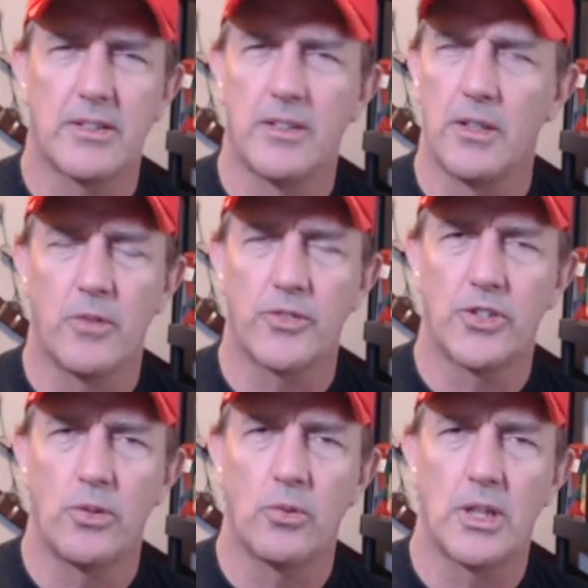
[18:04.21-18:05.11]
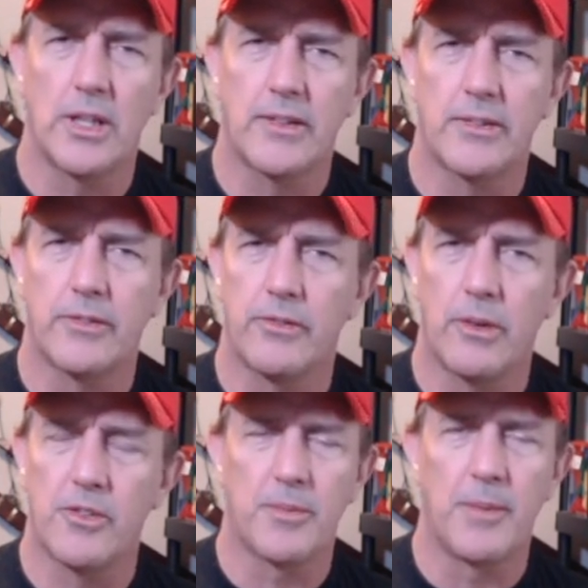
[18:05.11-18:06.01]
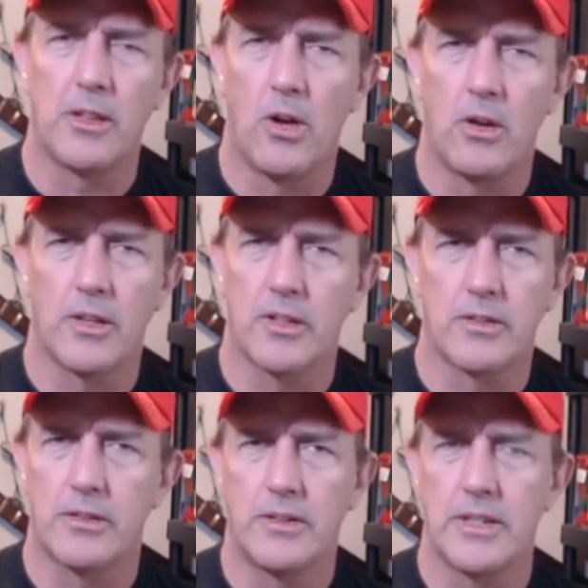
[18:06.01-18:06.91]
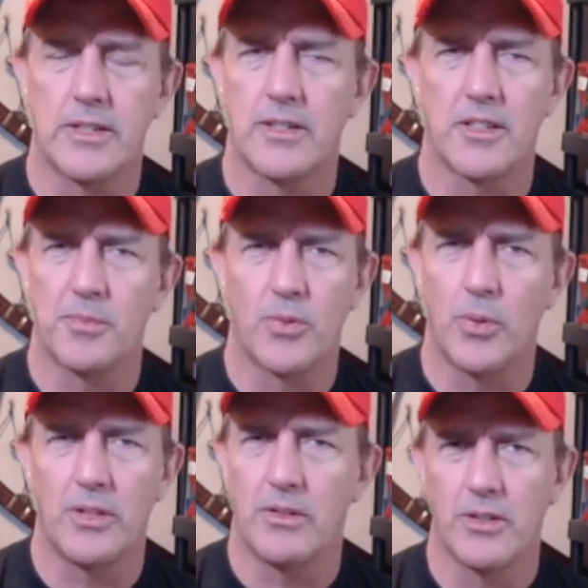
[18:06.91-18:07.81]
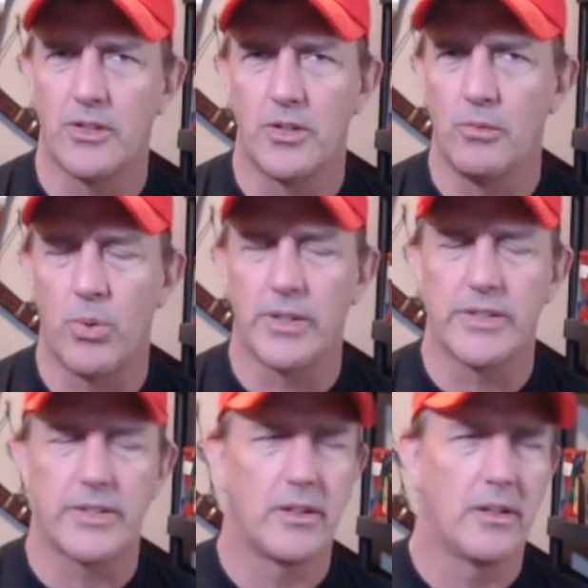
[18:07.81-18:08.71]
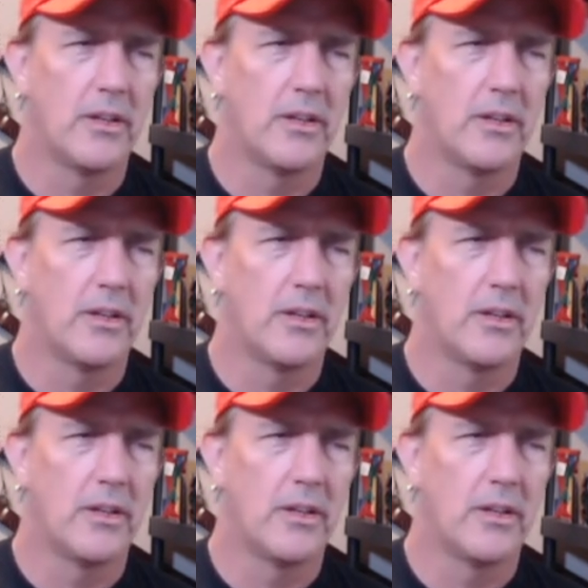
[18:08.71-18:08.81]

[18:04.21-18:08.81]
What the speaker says: a little over 2 clicks. That was my longest distance between the 2 points.